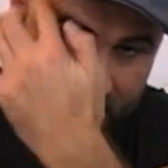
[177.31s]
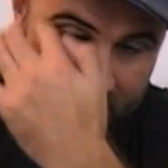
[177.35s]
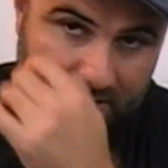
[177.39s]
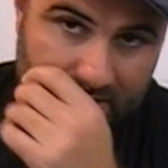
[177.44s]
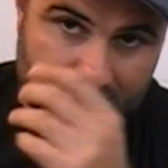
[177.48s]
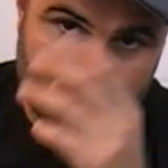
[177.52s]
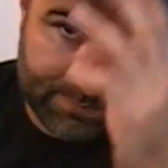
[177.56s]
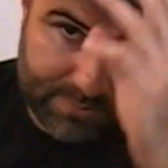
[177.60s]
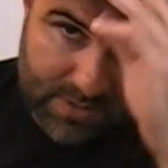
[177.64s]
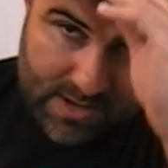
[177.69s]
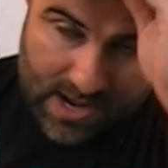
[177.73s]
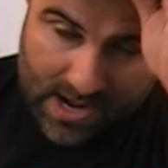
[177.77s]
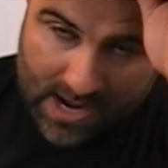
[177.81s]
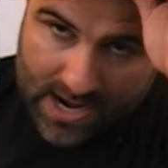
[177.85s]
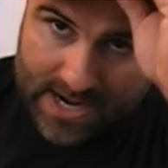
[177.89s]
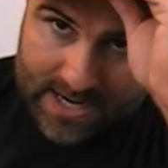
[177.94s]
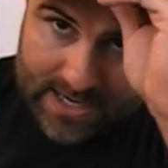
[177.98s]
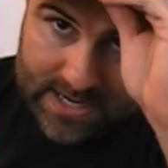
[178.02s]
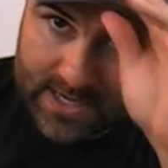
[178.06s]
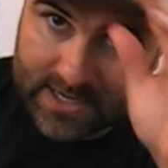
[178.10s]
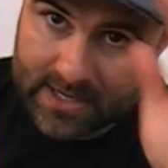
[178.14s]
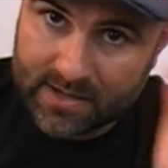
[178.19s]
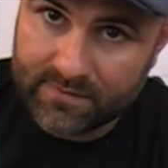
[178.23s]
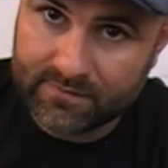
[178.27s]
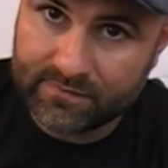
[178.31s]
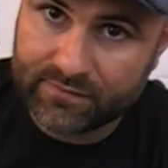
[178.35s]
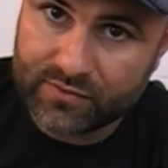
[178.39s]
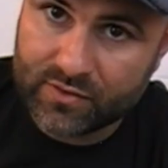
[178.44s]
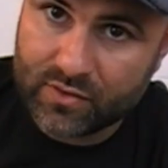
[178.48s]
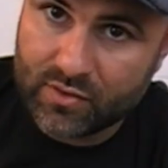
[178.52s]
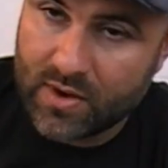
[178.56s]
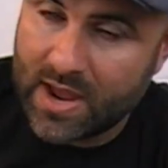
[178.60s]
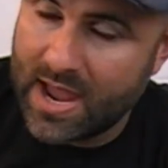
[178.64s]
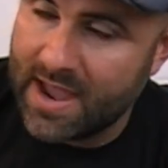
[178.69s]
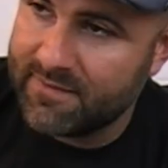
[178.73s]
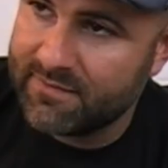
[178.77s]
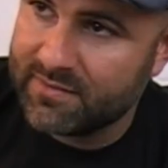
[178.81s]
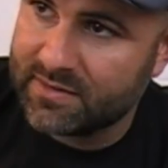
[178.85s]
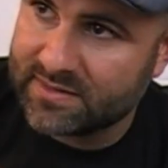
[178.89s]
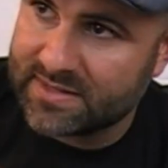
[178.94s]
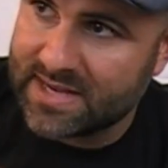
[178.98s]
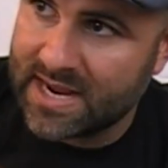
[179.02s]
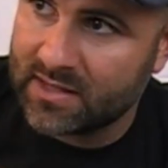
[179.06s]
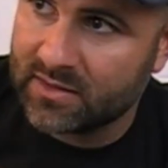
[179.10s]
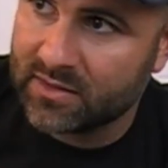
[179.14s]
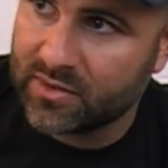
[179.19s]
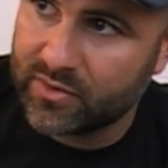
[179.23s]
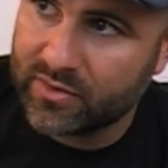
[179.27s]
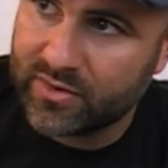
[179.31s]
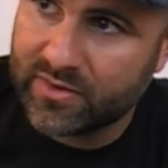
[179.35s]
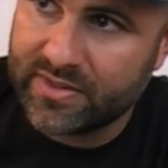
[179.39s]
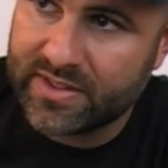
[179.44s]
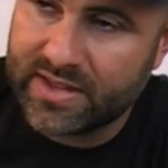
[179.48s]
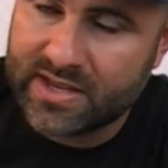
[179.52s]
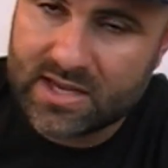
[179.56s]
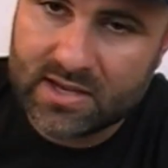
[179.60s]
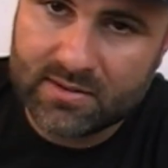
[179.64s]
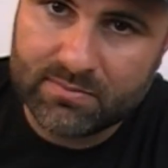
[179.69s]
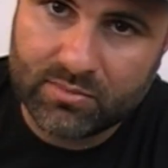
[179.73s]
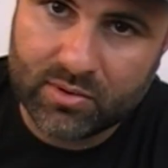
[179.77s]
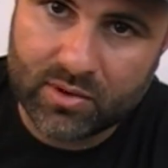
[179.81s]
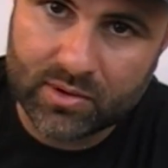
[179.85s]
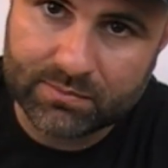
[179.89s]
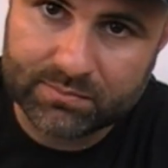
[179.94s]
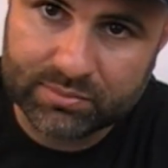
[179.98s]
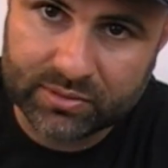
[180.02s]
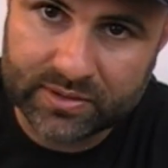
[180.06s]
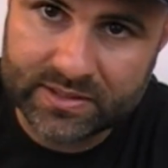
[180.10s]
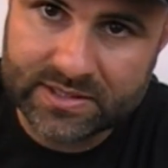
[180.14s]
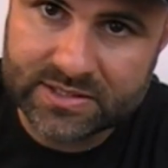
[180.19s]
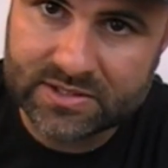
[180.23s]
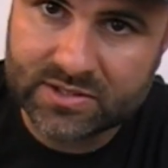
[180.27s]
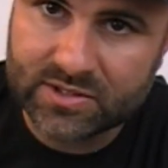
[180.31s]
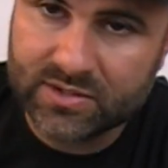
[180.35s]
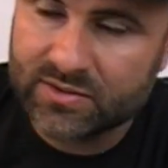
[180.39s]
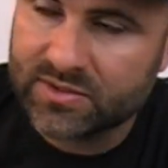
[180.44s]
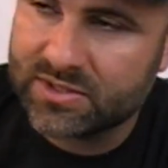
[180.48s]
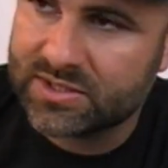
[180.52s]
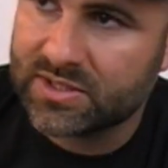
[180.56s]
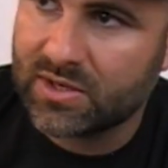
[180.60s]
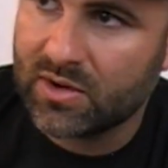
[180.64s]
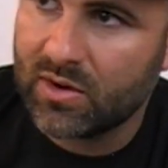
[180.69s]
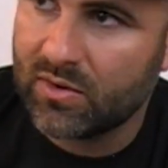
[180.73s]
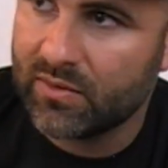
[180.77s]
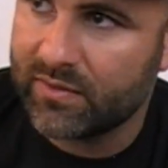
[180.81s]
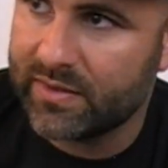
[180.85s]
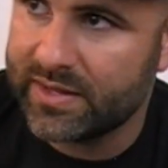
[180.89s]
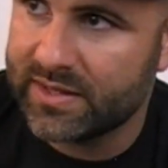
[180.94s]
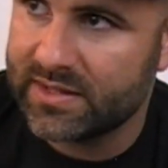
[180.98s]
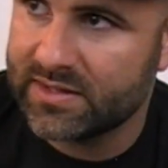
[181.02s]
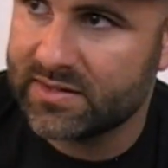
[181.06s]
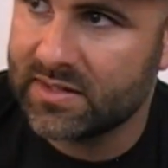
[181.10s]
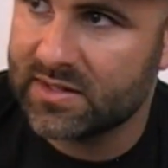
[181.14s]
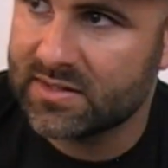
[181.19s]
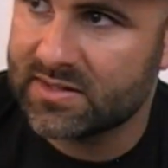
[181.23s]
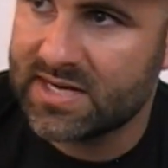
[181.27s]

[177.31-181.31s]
get behind, and if you haven't downloaded the ebook, please do so. The